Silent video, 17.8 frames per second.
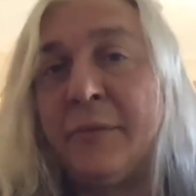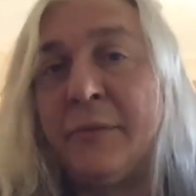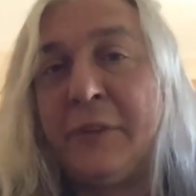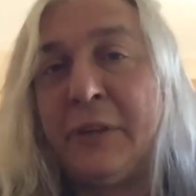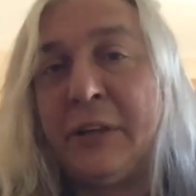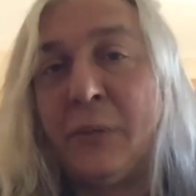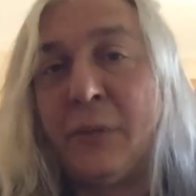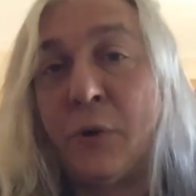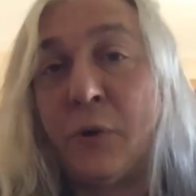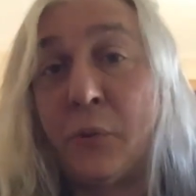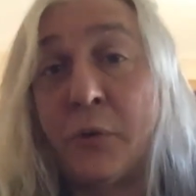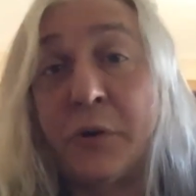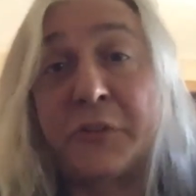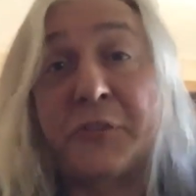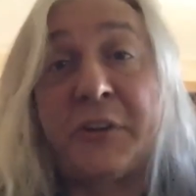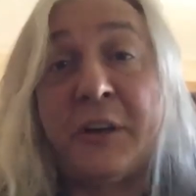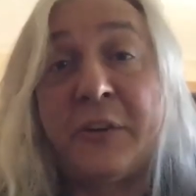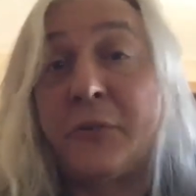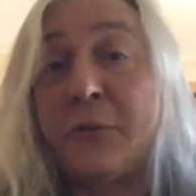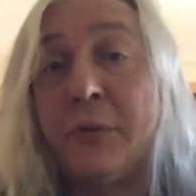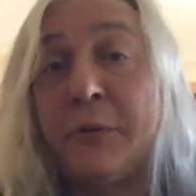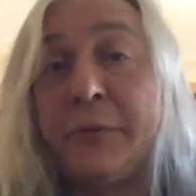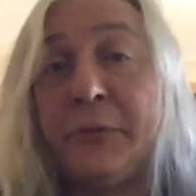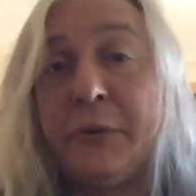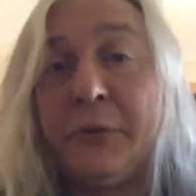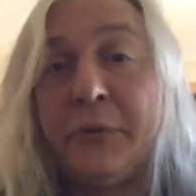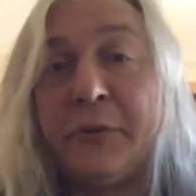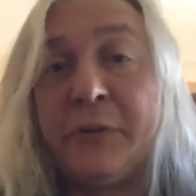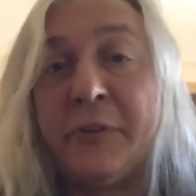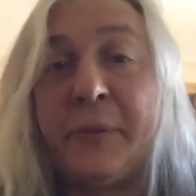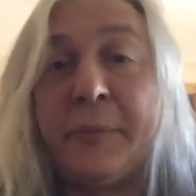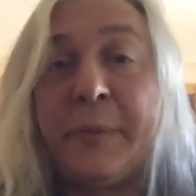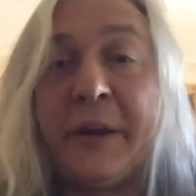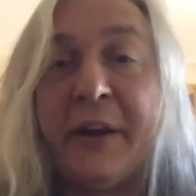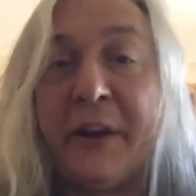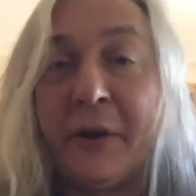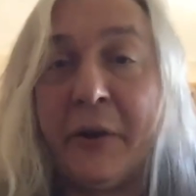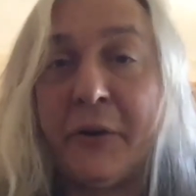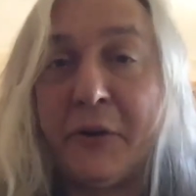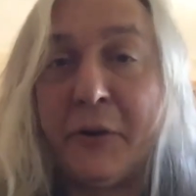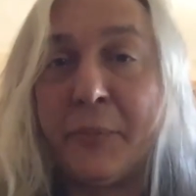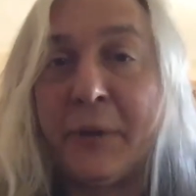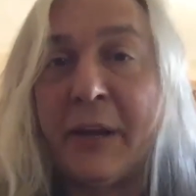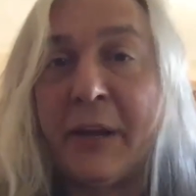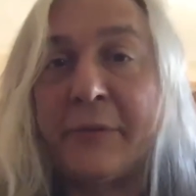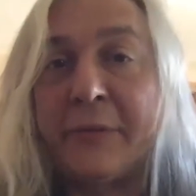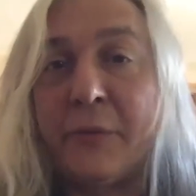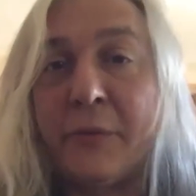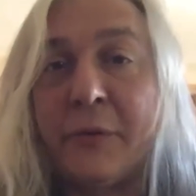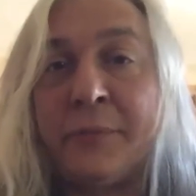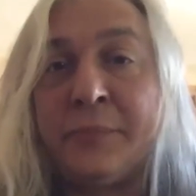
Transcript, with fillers: VMware Workstation or Fusion, depending on your platform.